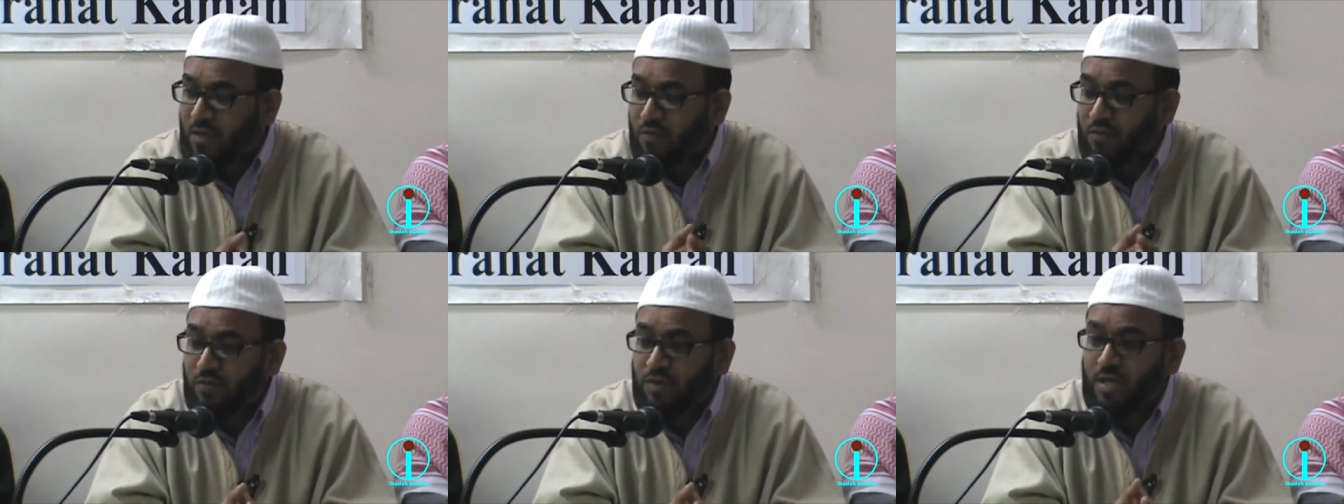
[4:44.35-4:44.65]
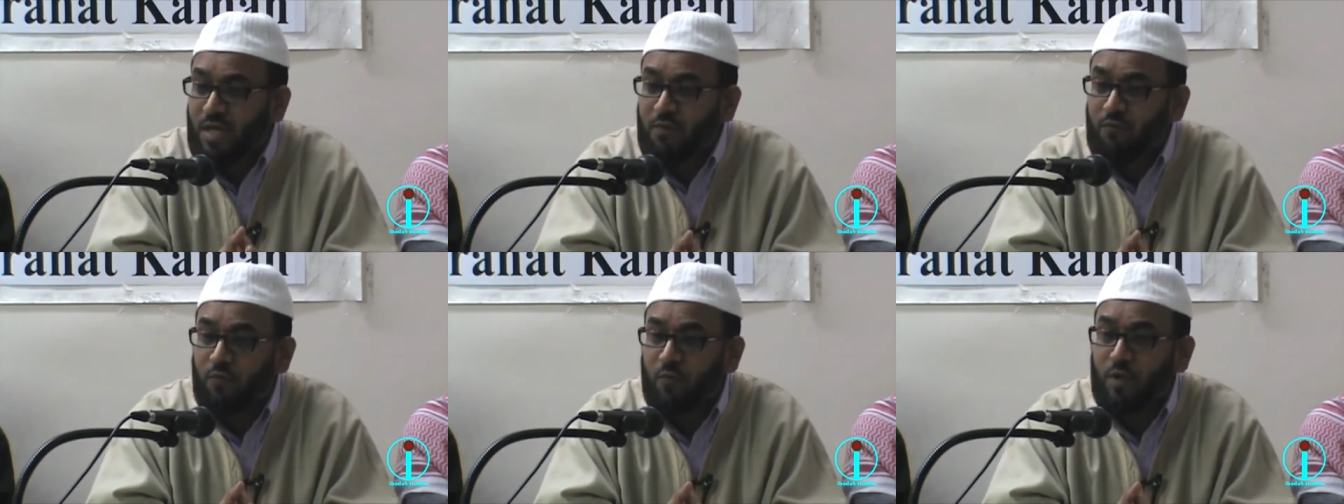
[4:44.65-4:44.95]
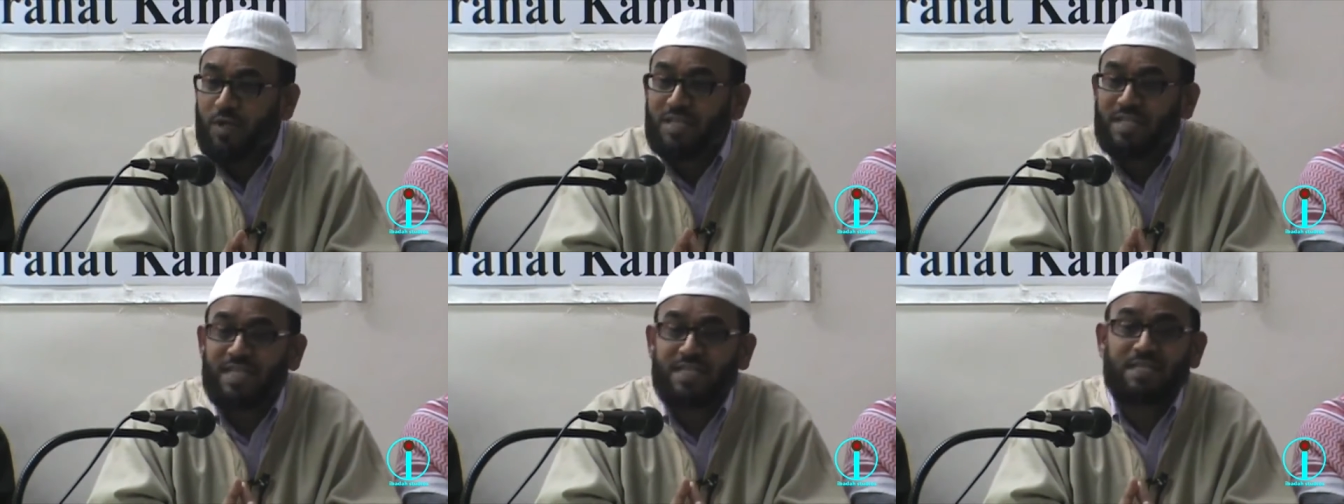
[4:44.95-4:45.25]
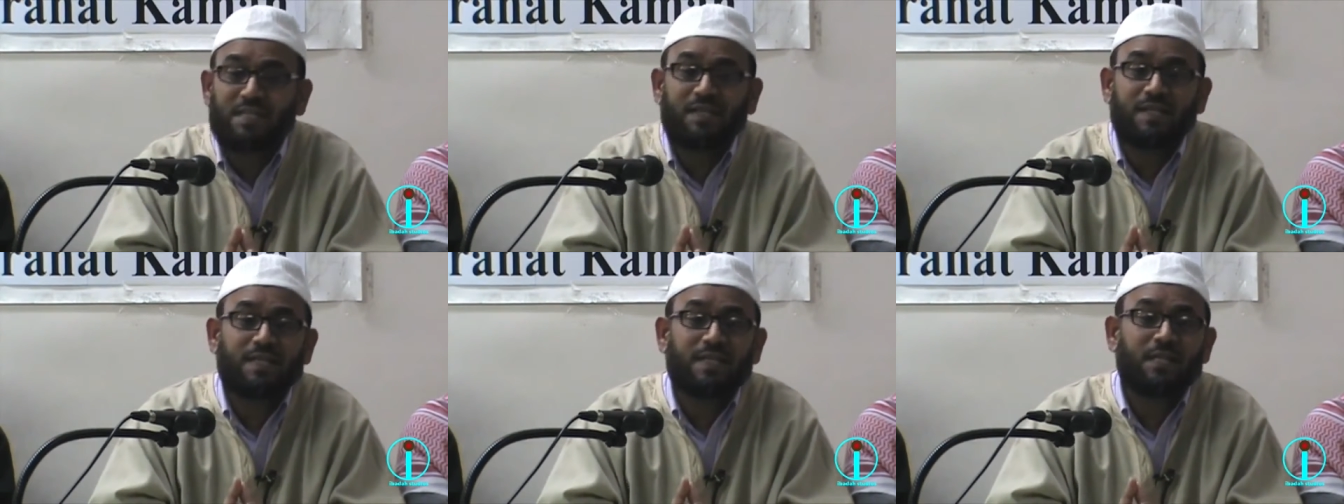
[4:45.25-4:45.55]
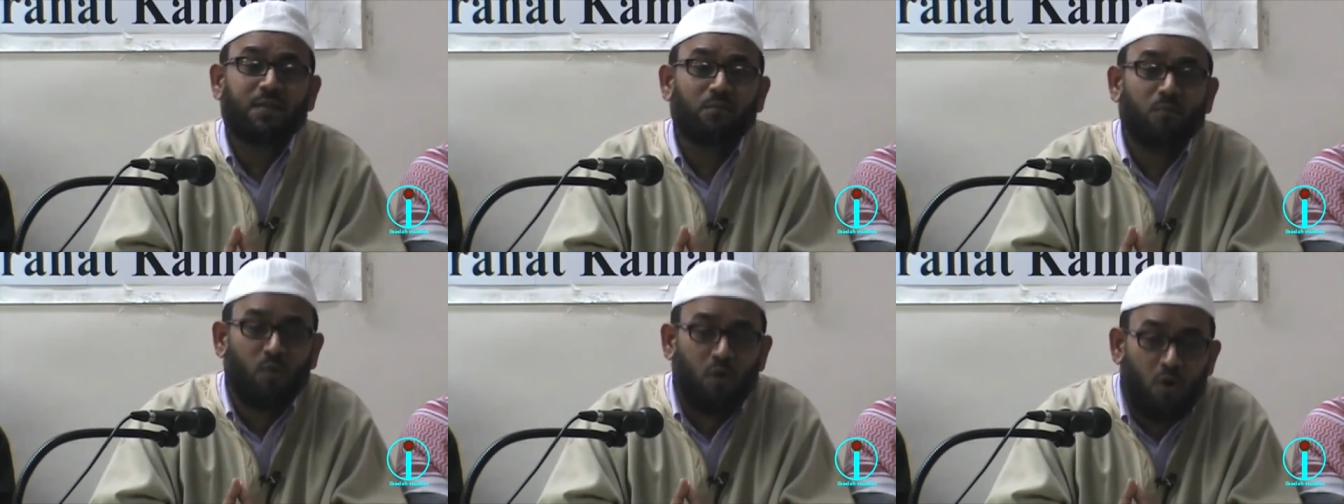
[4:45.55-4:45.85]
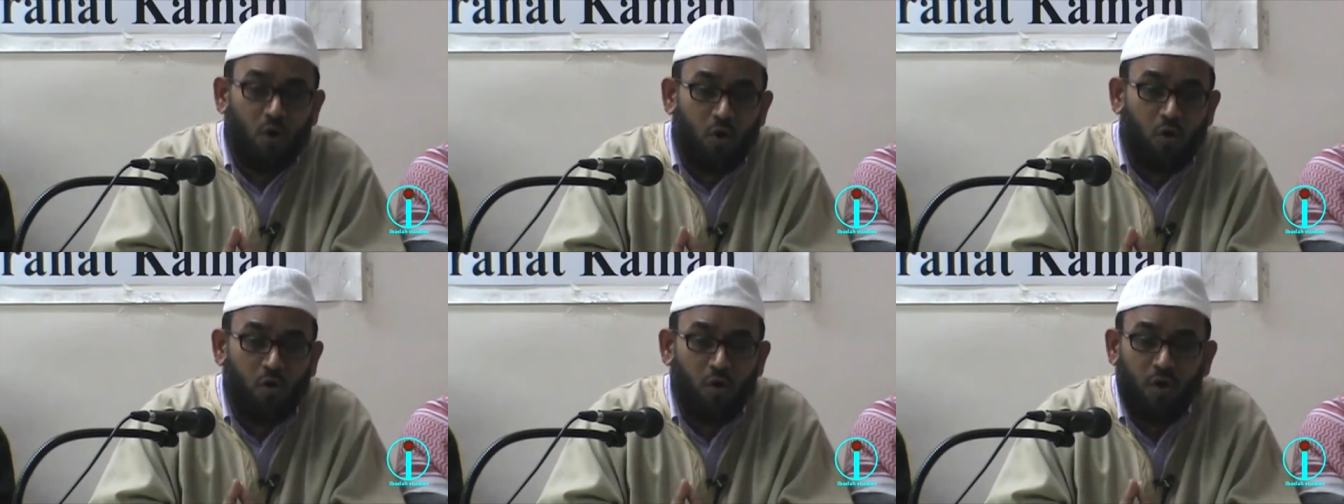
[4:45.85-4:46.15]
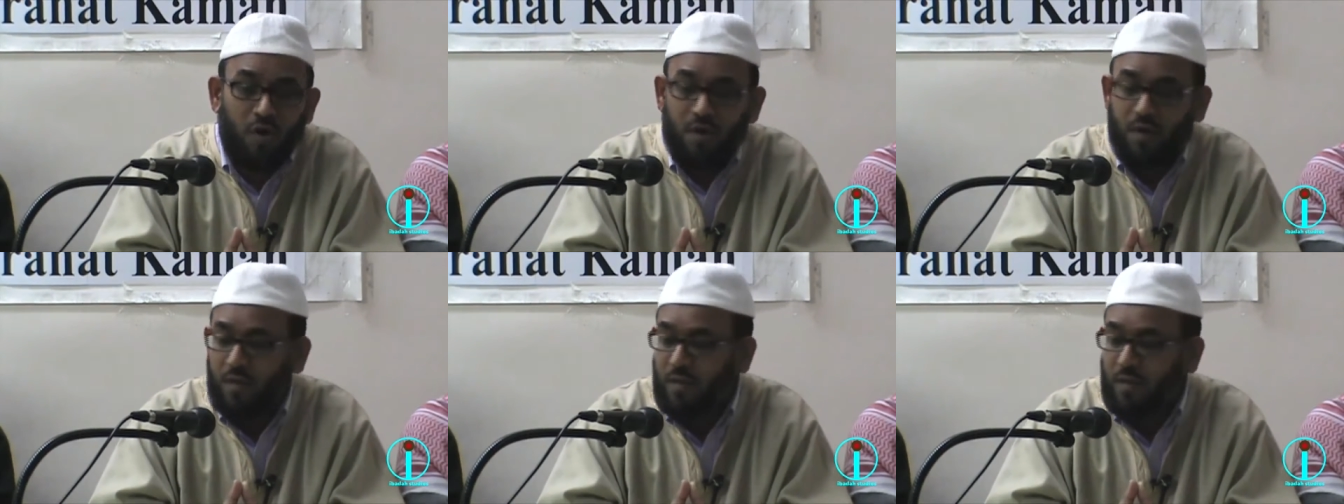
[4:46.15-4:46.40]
So therefore, it takes a little more